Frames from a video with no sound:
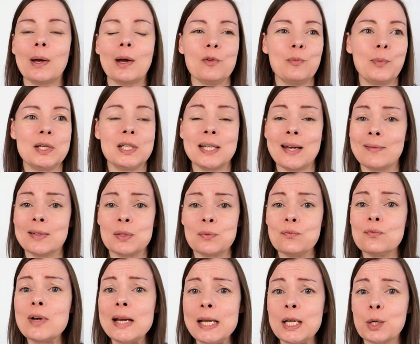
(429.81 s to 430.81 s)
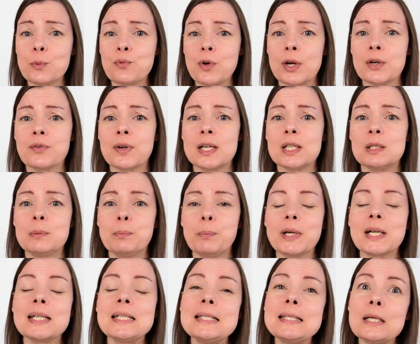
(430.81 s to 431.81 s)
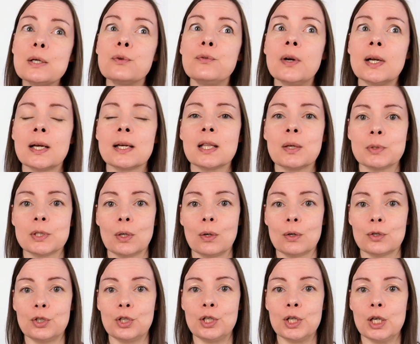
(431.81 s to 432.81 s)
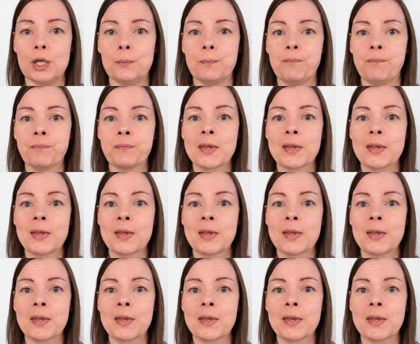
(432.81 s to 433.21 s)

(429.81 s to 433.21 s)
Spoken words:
I've been sharing some really good progress, but I still felt like there was a lot to do.